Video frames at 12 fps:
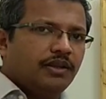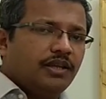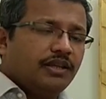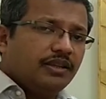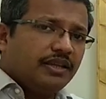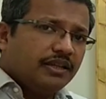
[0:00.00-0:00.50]

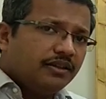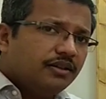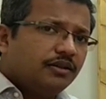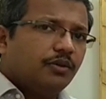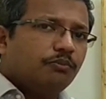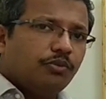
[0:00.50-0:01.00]
in
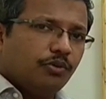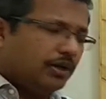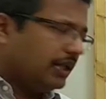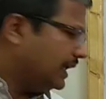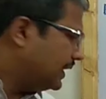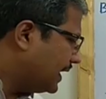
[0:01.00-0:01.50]
their
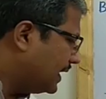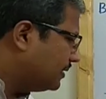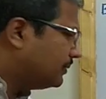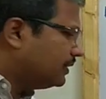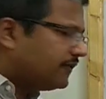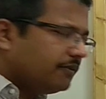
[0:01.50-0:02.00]
body, in
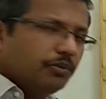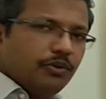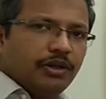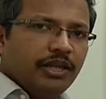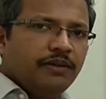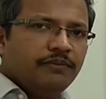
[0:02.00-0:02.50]
animal's
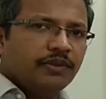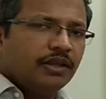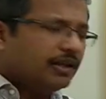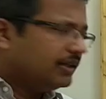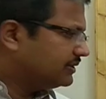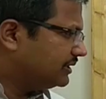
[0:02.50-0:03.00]
body,
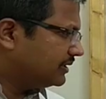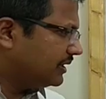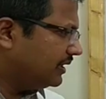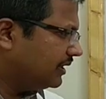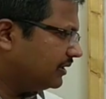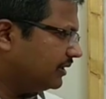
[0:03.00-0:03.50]
just
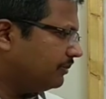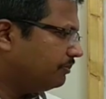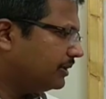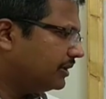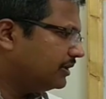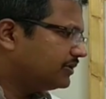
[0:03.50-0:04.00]
like a
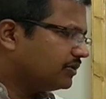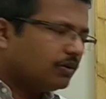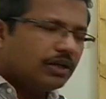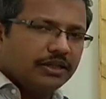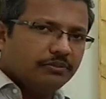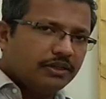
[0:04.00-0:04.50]
lipid, glycerol,
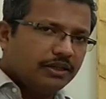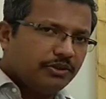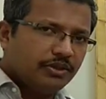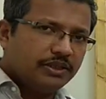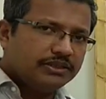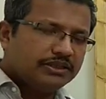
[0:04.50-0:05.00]

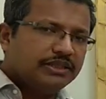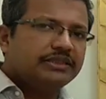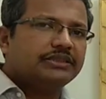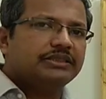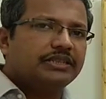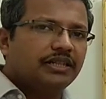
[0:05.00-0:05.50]
amino acid,
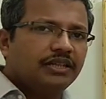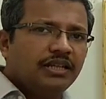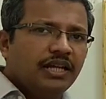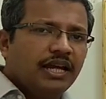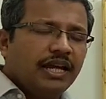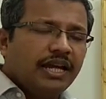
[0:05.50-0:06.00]
etc.
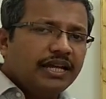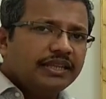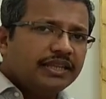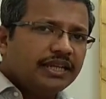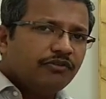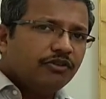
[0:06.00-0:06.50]

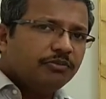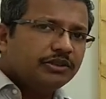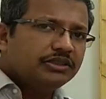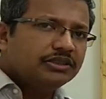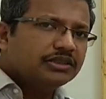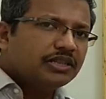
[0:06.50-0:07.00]
And they will
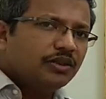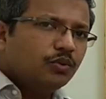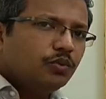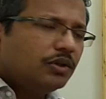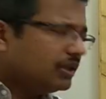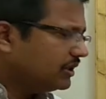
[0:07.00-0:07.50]
be just
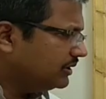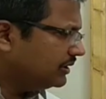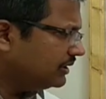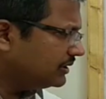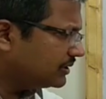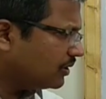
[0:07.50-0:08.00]
converting
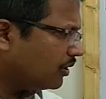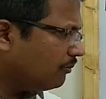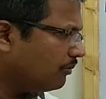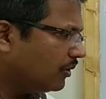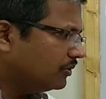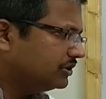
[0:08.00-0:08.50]
these
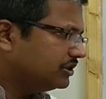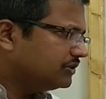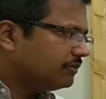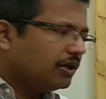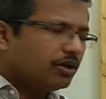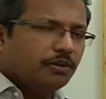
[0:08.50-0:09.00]
compounds, these
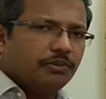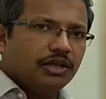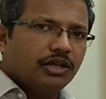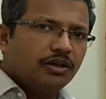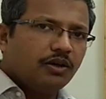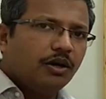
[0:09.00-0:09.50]

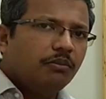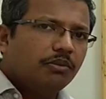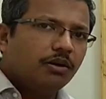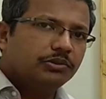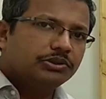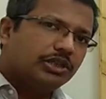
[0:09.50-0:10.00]
biochemical
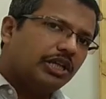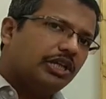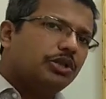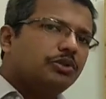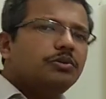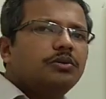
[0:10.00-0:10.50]
compounds,
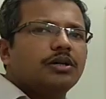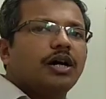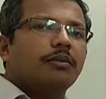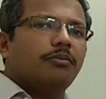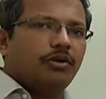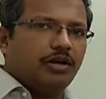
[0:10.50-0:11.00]
into
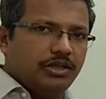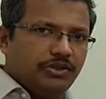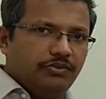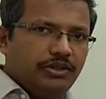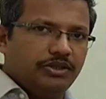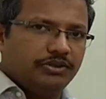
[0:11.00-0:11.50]

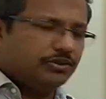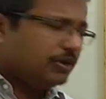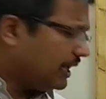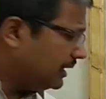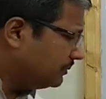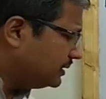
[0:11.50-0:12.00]
carbohydrate. So
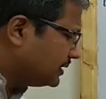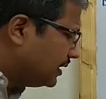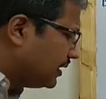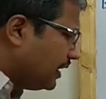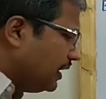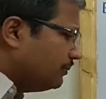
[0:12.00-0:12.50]
animals
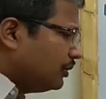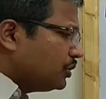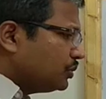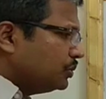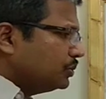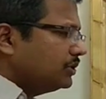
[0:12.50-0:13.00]
are able
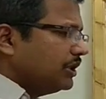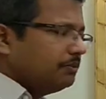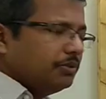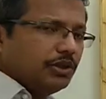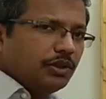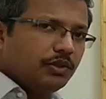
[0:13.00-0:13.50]
to do
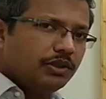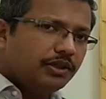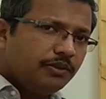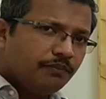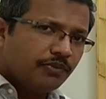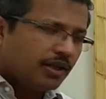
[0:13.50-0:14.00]
that
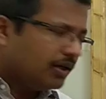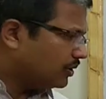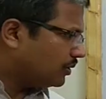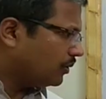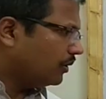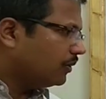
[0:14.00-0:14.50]
particular
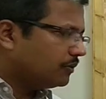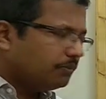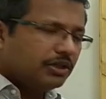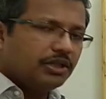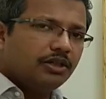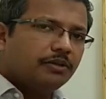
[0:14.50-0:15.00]
role or
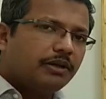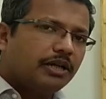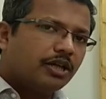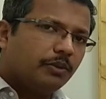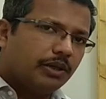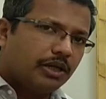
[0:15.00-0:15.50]
particular
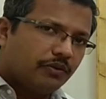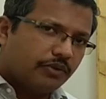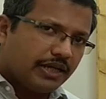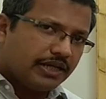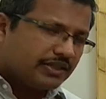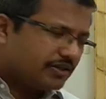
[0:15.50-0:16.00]
biochemical
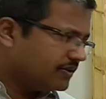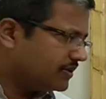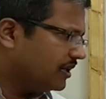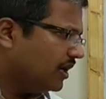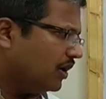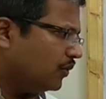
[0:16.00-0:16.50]

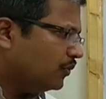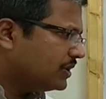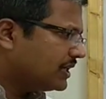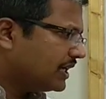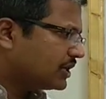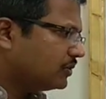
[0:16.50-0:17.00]
reactions
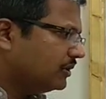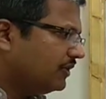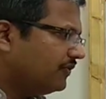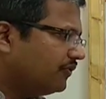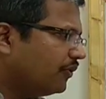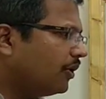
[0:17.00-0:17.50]
which
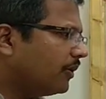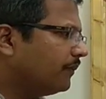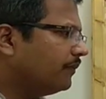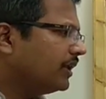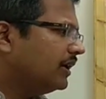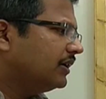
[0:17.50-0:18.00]
actually
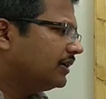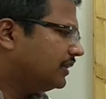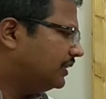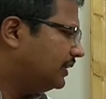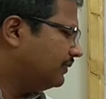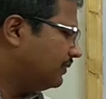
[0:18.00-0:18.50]
form
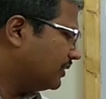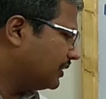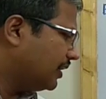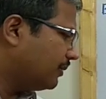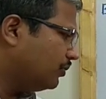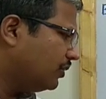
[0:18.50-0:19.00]
the
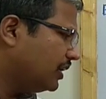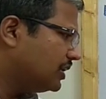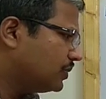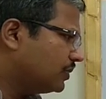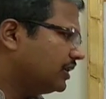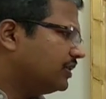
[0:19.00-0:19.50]

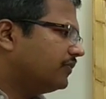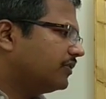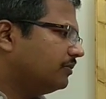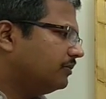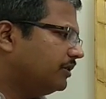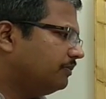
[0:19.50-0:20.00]
carbohydrate
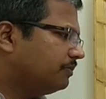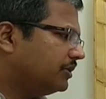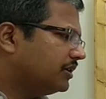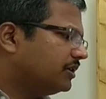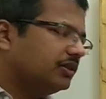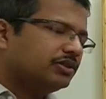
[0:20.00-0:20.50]
from
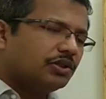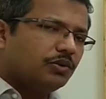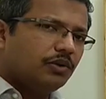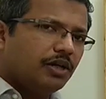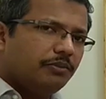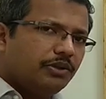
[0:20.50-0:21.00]
lipid,
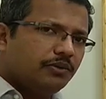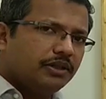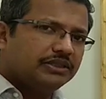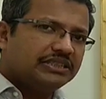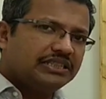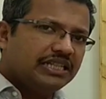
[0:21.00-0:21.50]
glycerol, amino
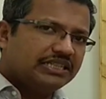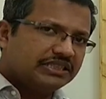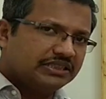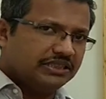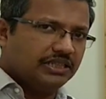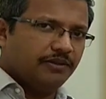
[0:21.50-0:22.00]
acid,
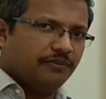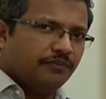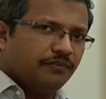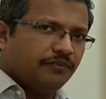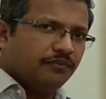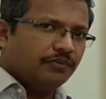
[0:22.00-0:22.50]
etc.
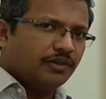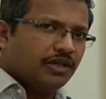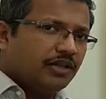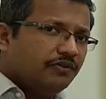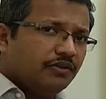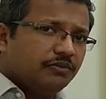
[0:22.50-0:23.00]

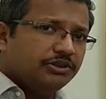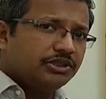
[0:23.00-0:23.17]
And we will be